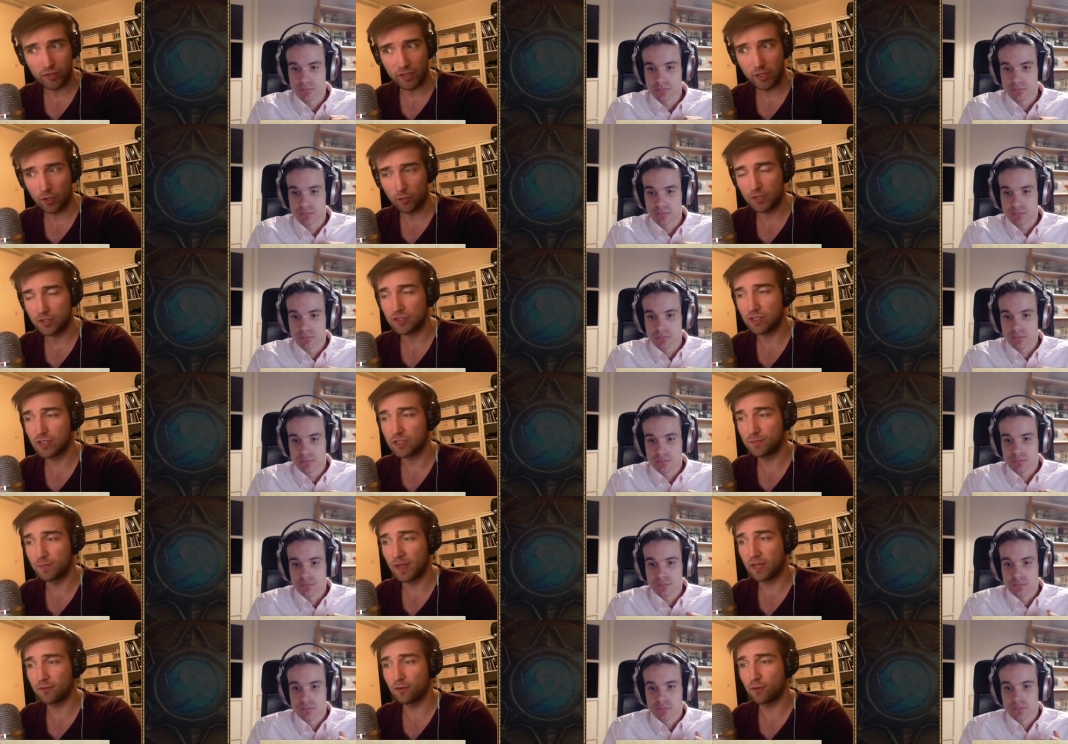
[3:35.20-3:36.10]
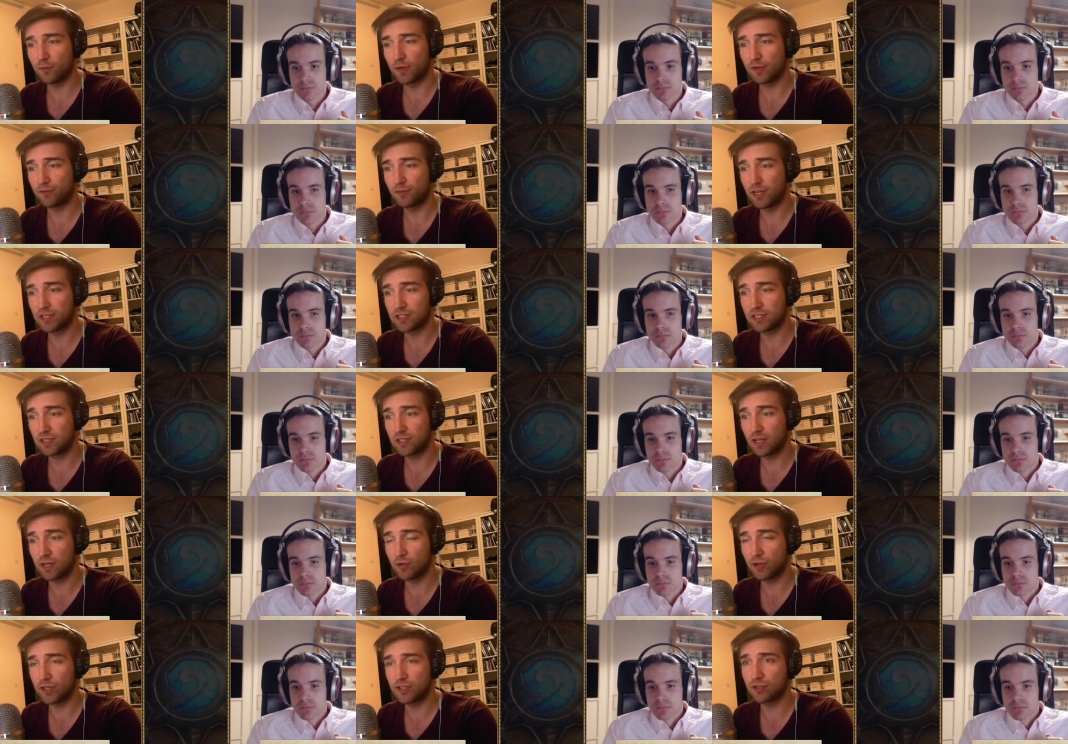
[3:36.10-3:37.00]
Speaker 1: a hotel because he's back from a fireside
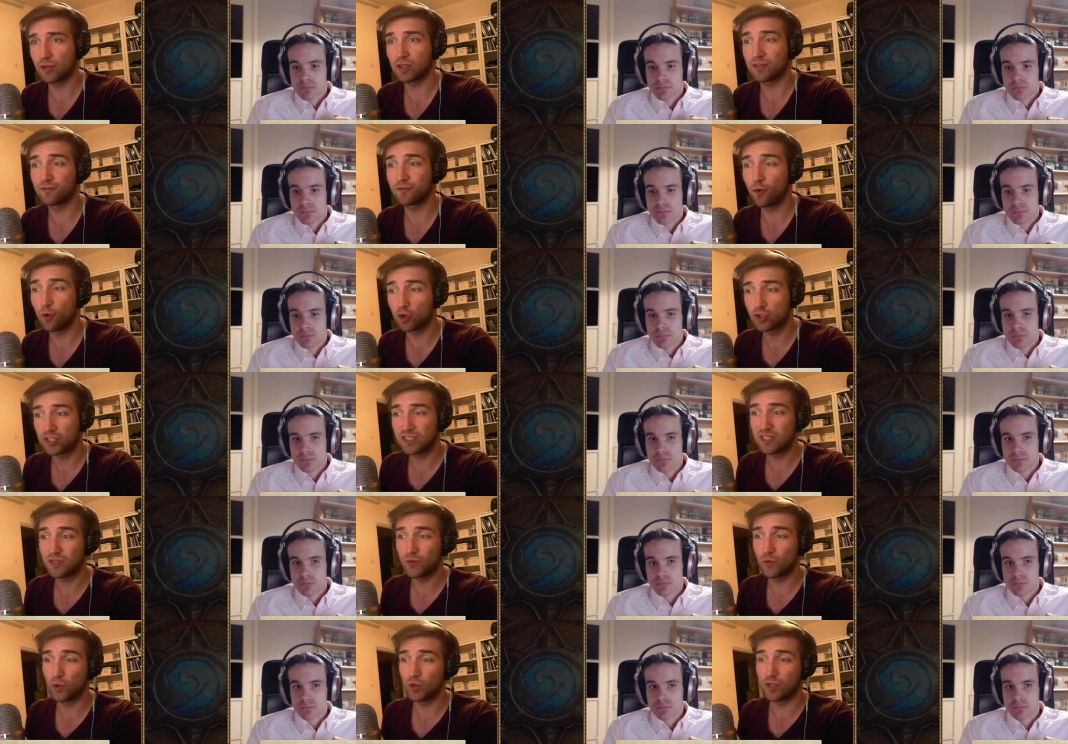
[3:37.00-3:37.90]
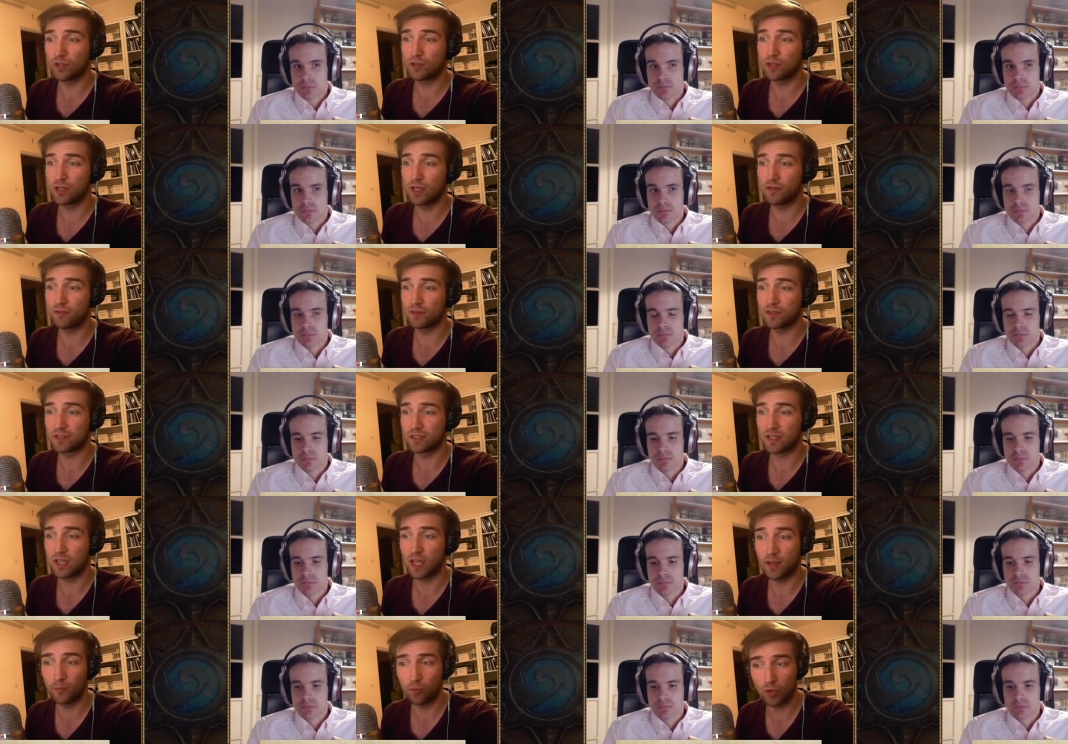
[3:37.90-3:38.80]
gathering, so unfortunately, he will not have his
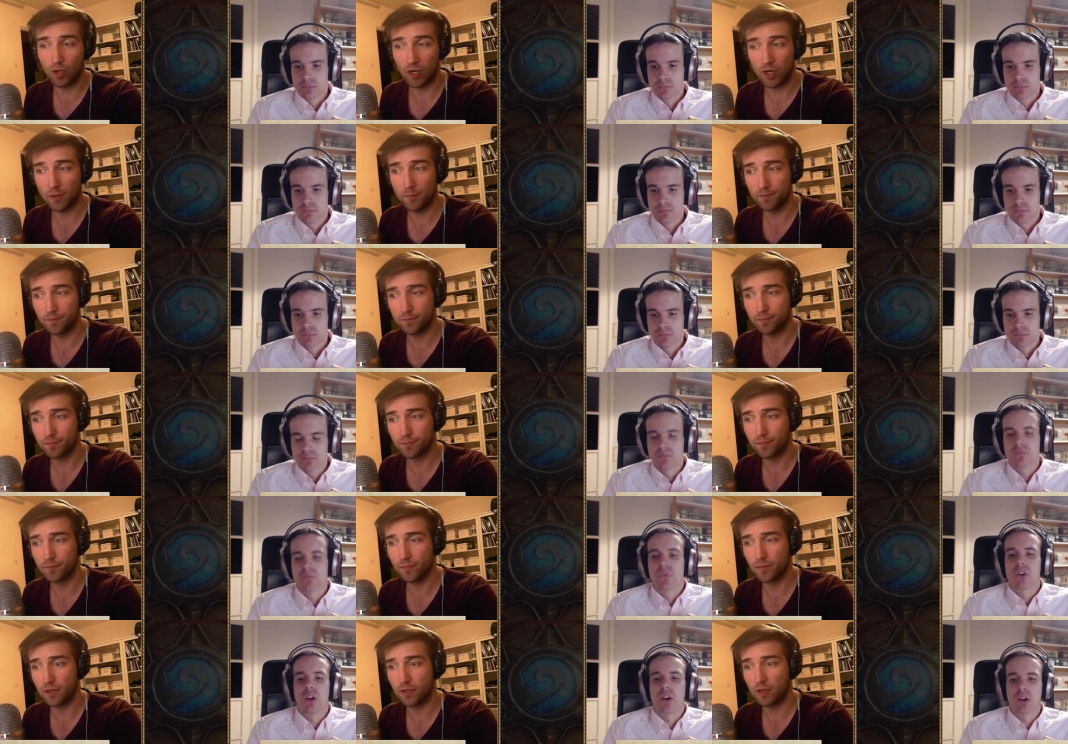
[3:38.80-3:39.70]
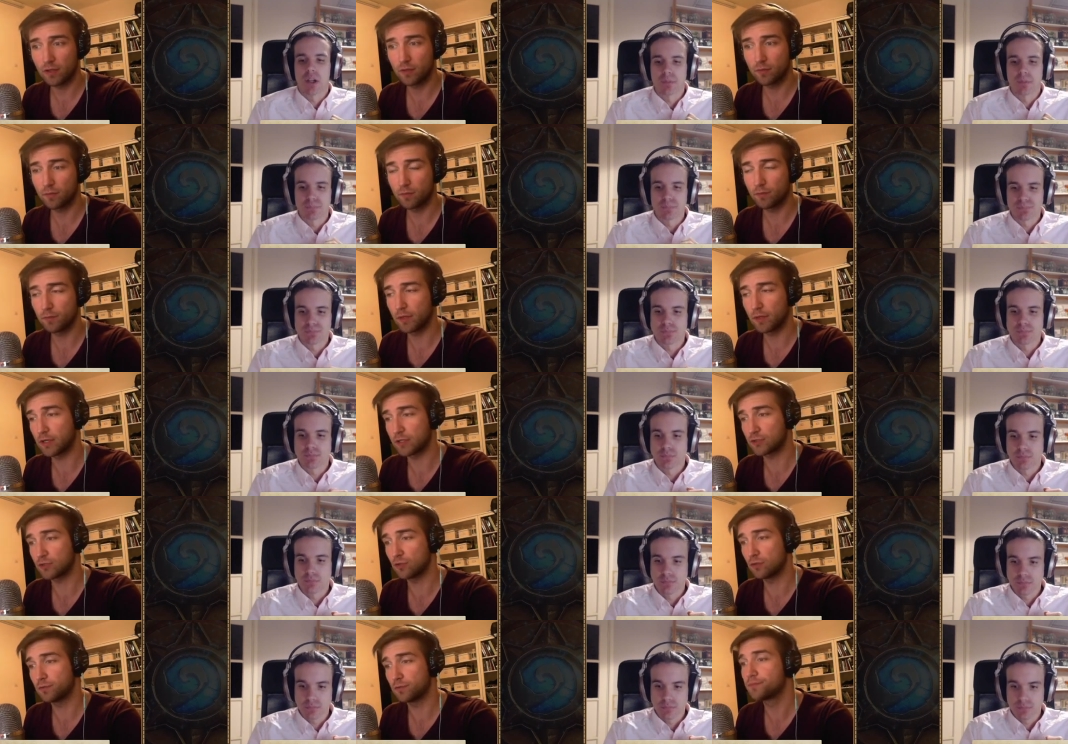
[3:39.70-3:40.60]
camera. Okay. But
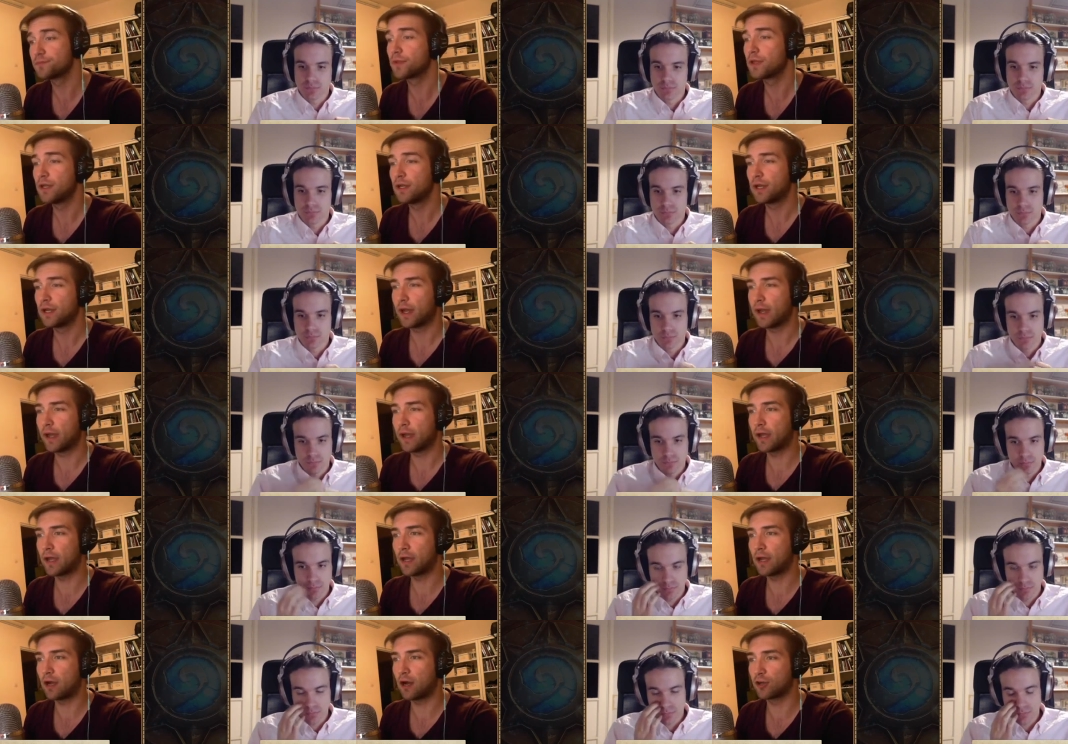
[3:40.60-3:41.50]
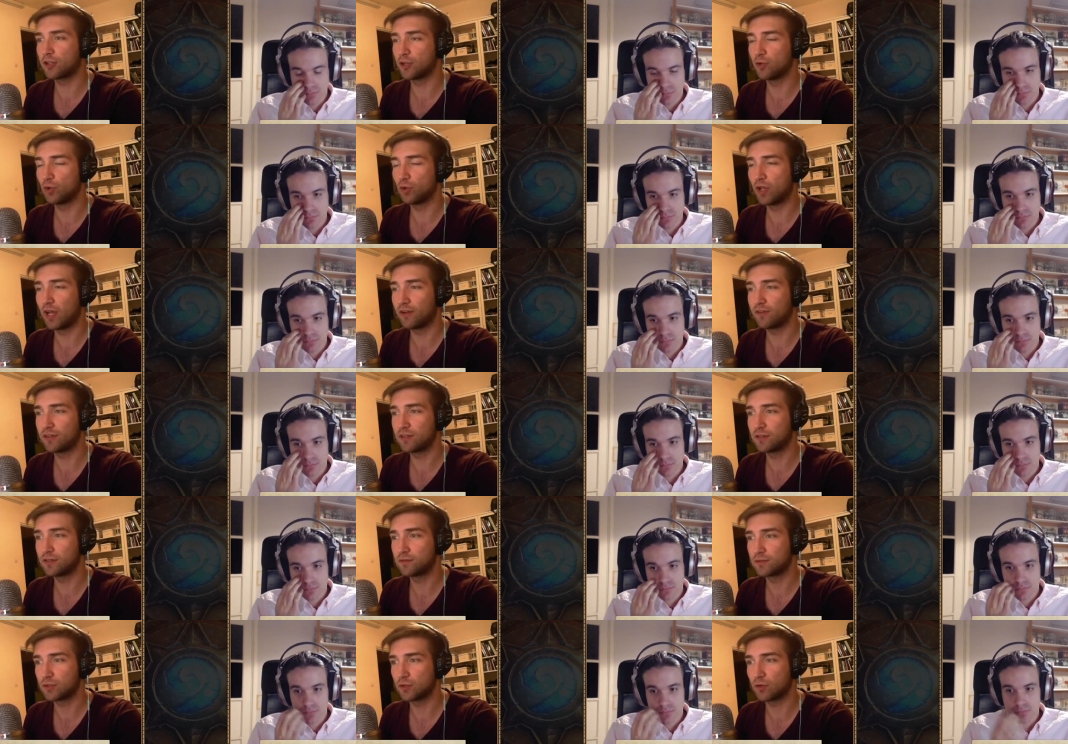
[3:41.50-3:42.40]
that's cool. Uh, Ardu will have
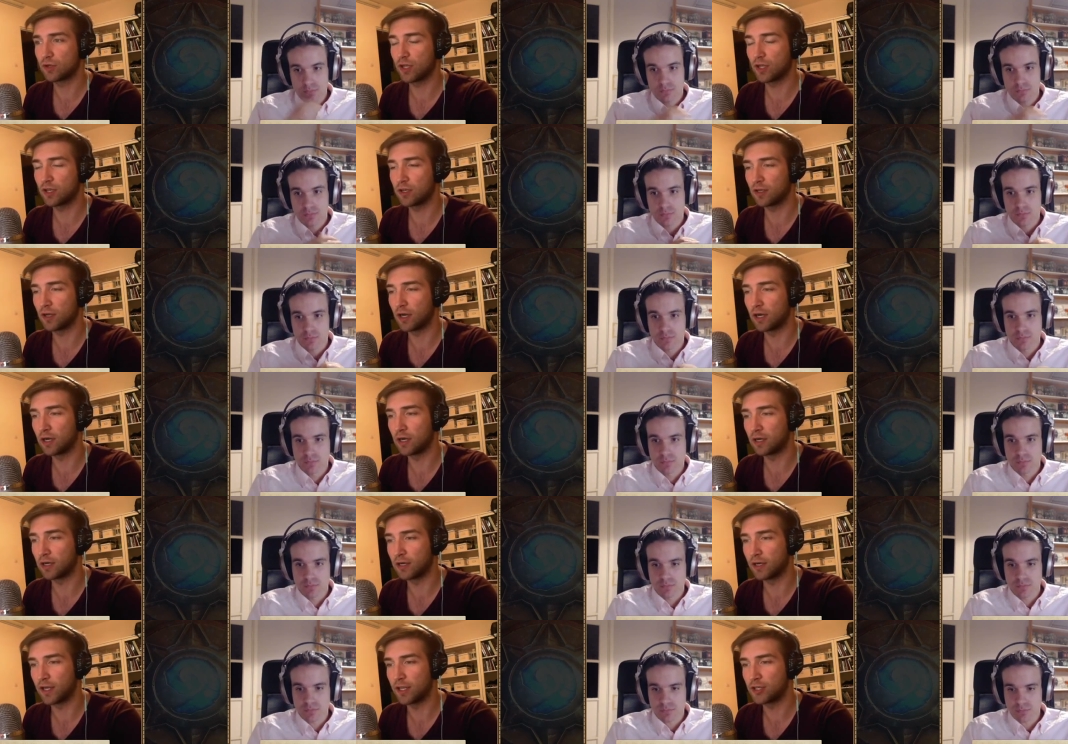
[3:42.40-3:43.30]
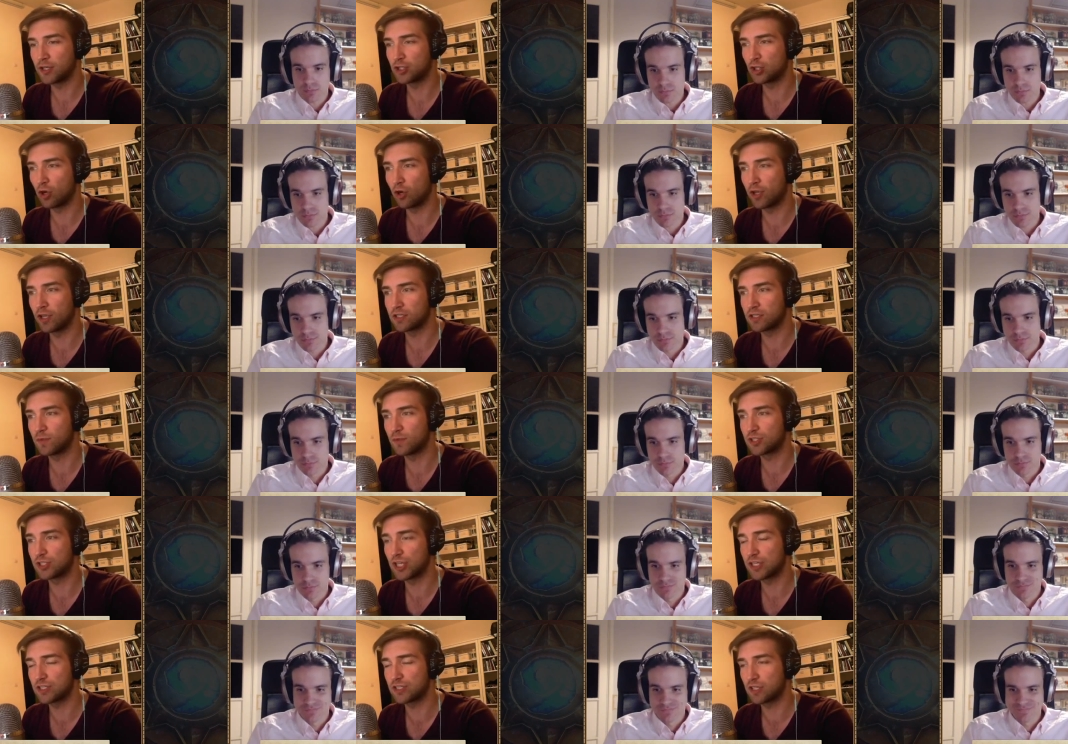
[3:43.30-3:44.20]
it, so you can uh, enjoy his
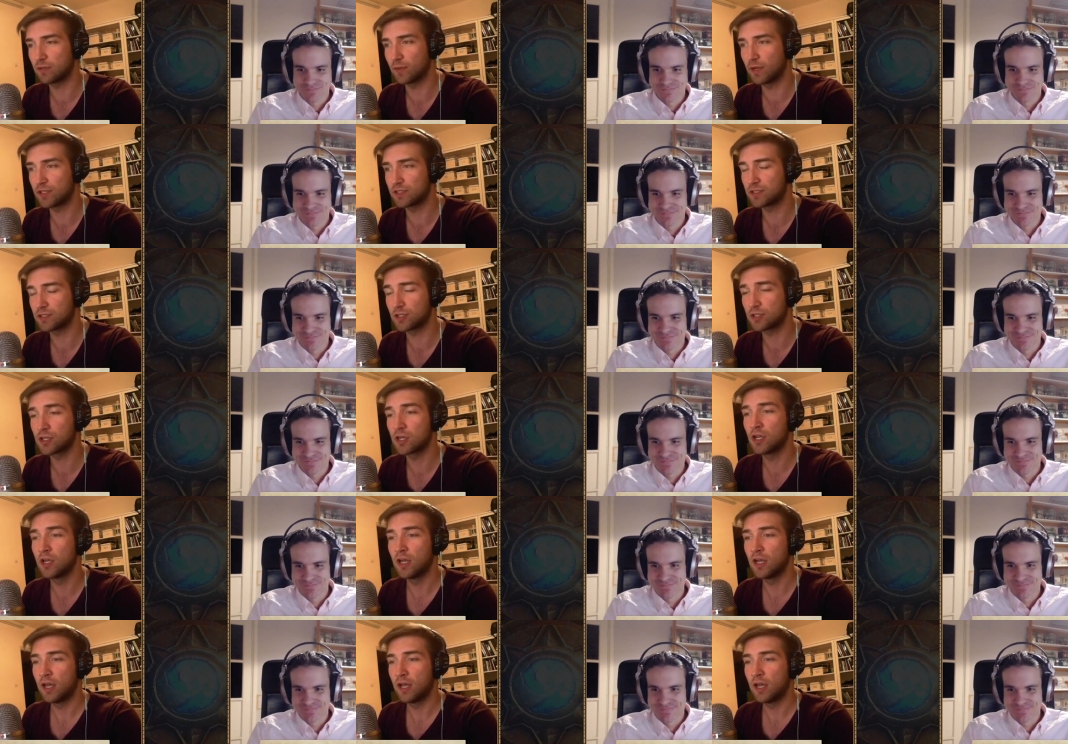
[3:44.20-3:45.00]
majestic mustache.